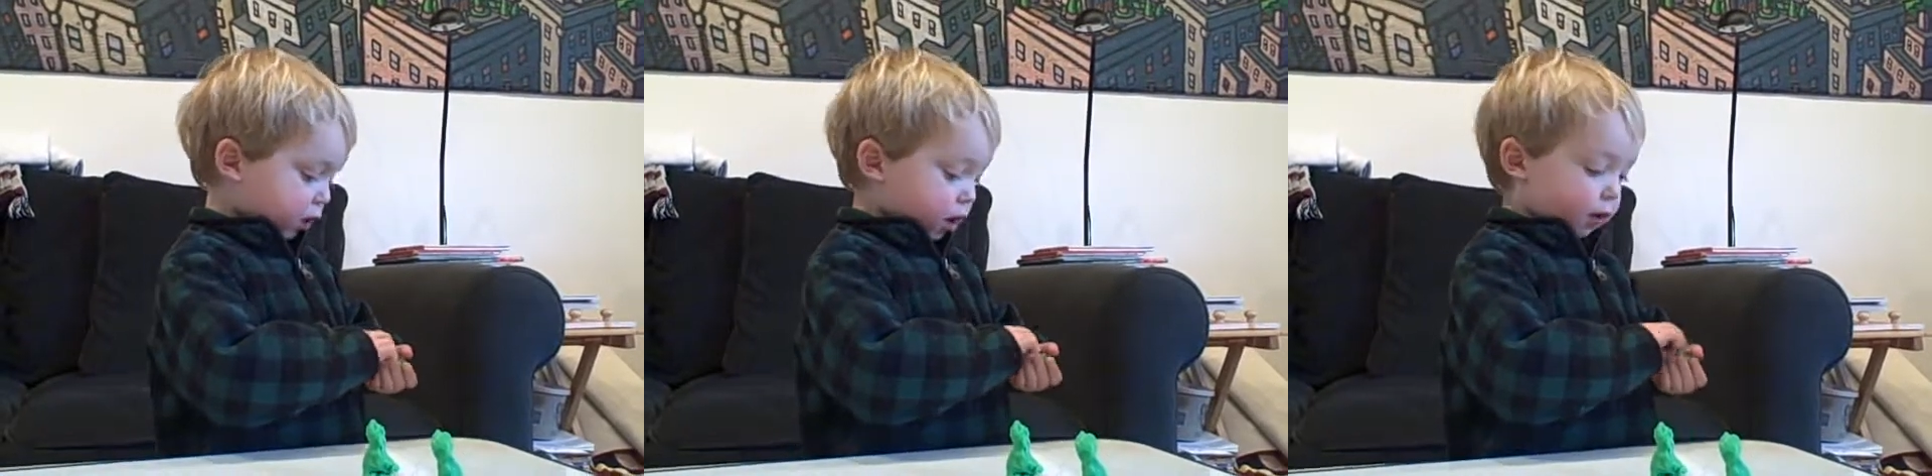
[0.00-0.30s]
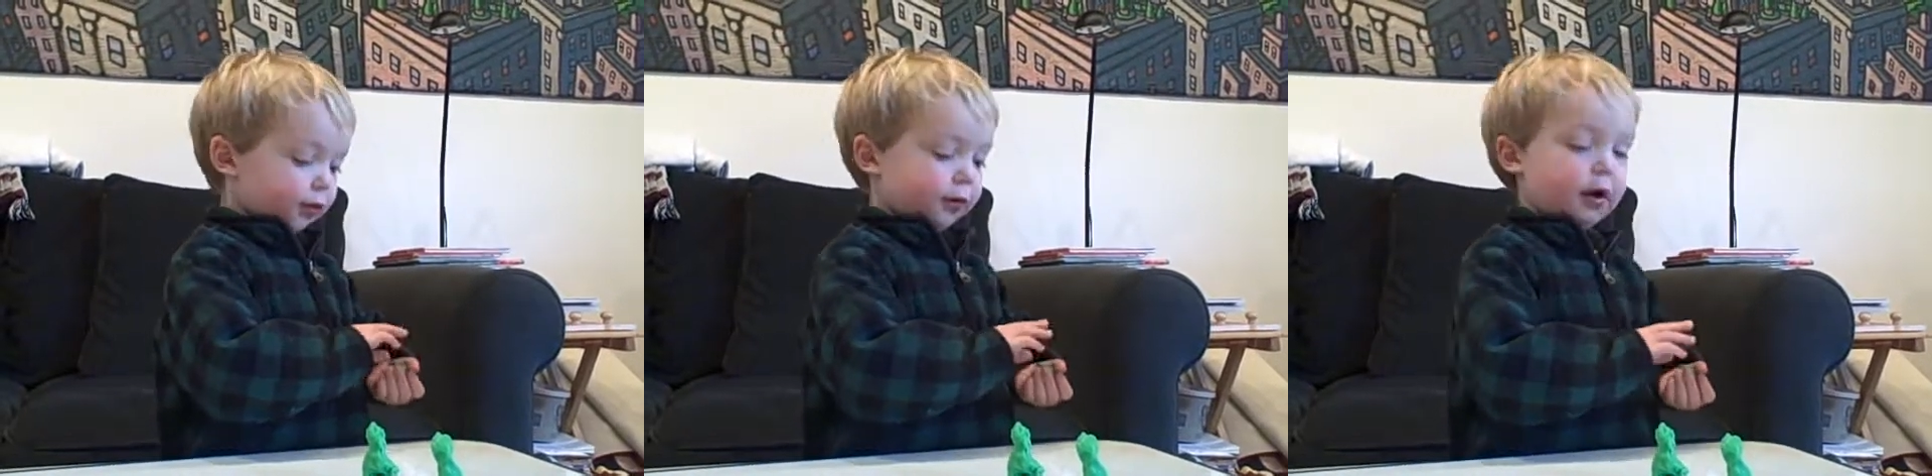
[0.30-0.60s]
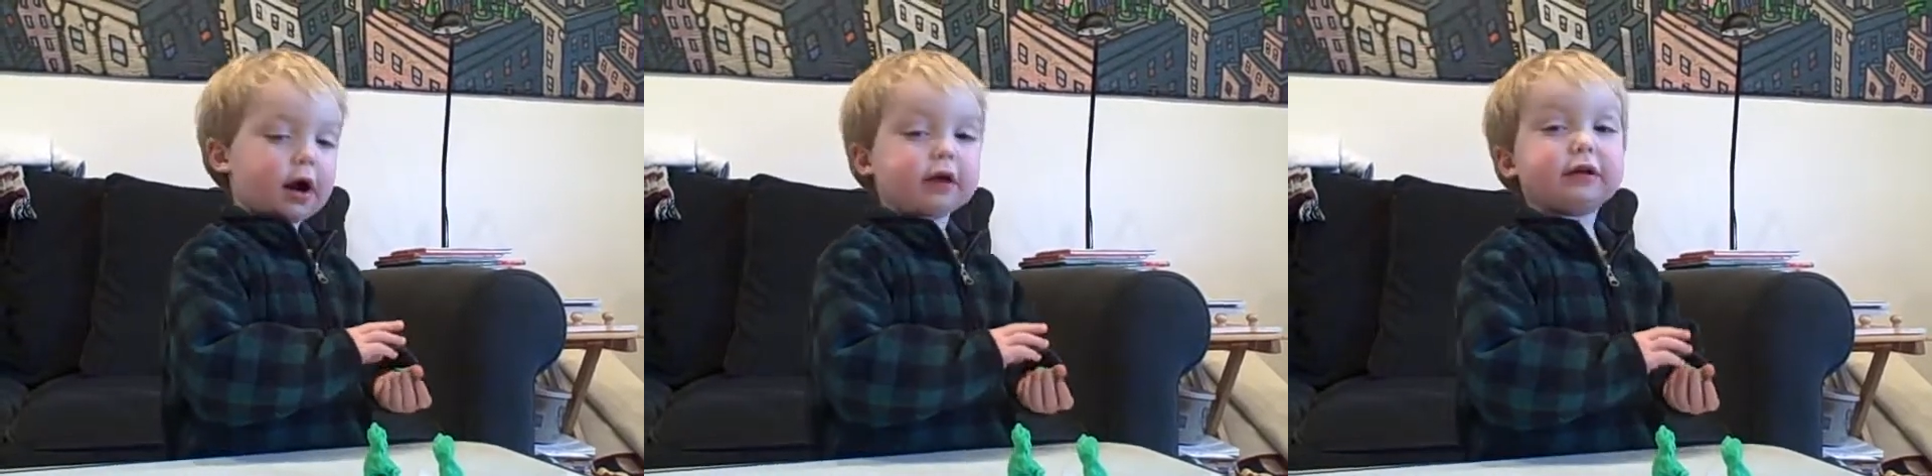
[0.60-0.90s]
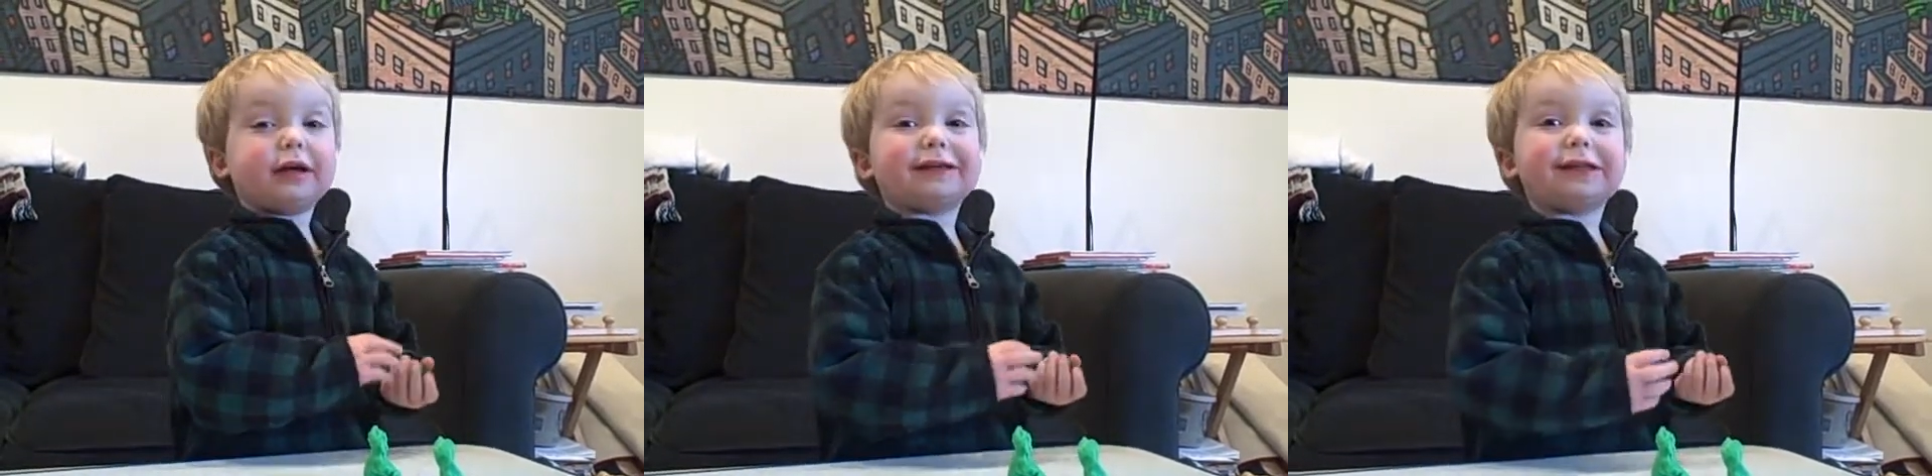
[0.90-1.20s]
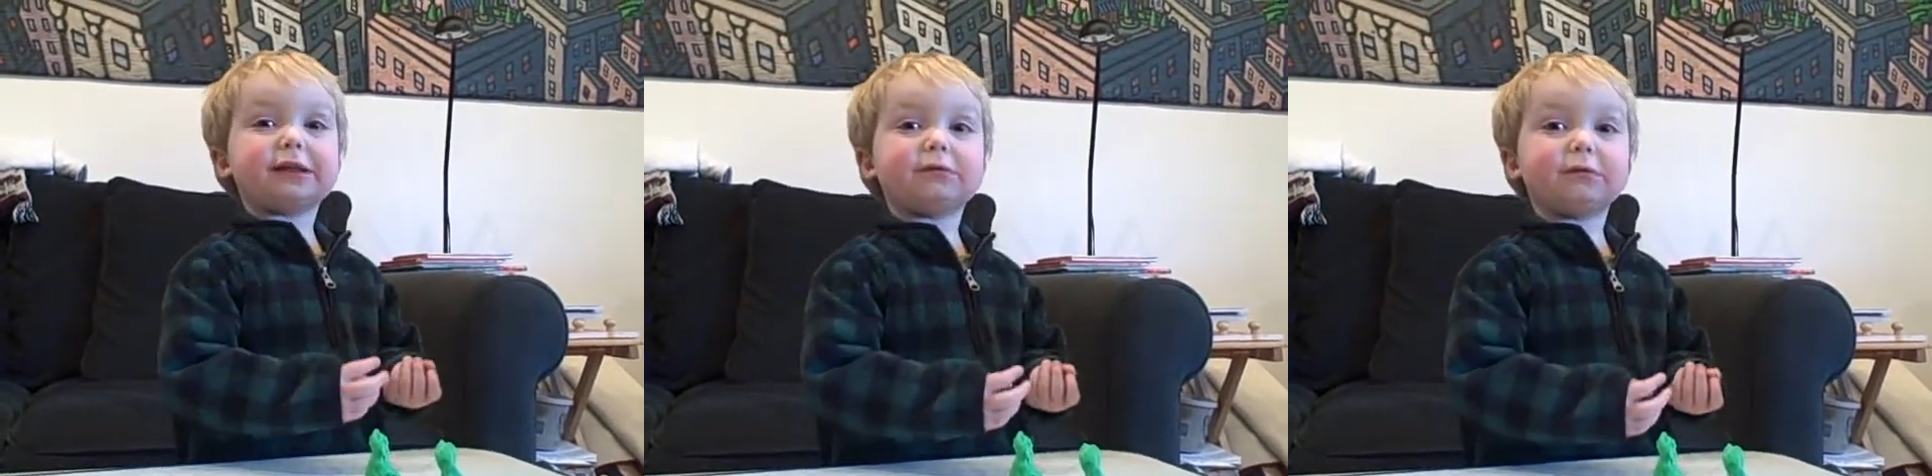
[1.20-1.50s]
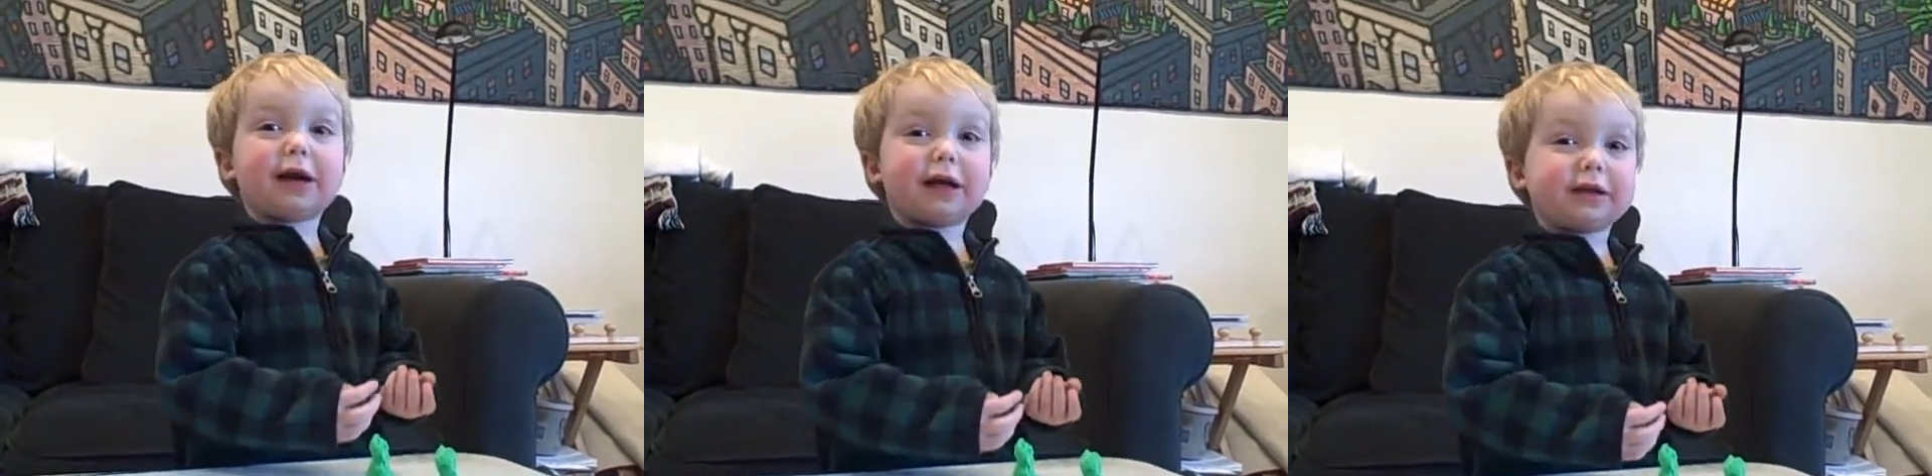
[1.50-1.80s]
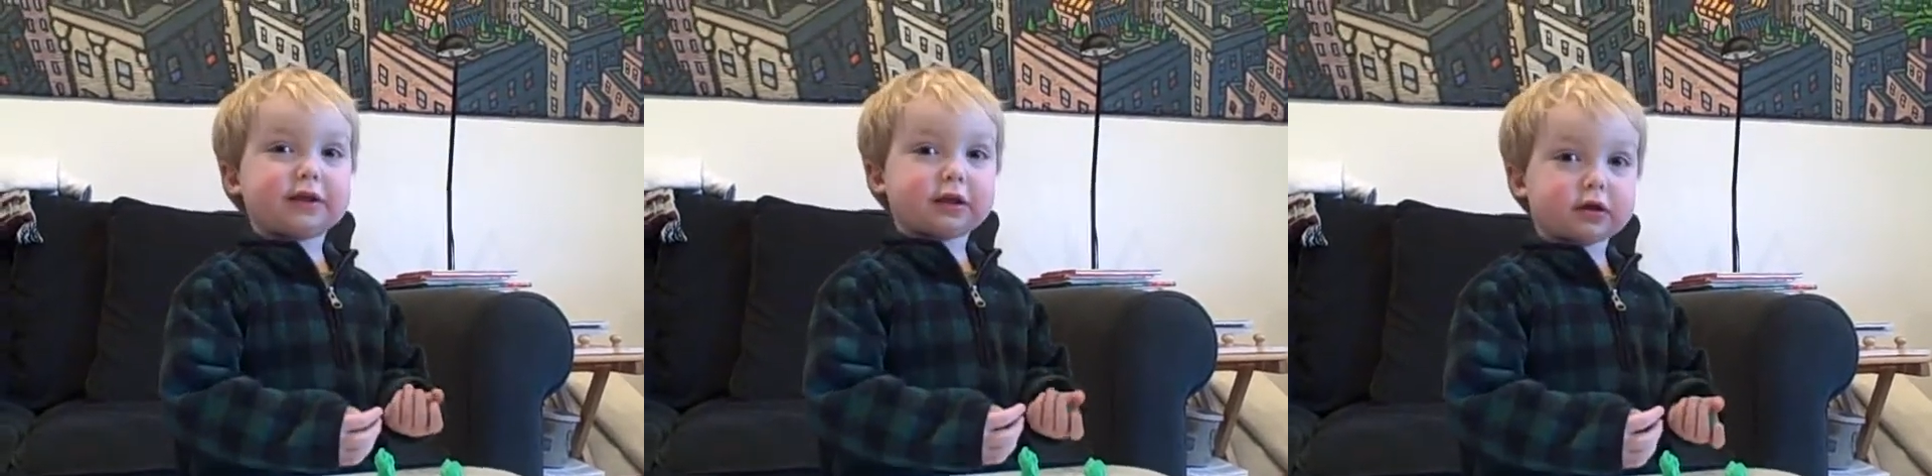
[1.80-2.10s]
Oh, I guess you're right.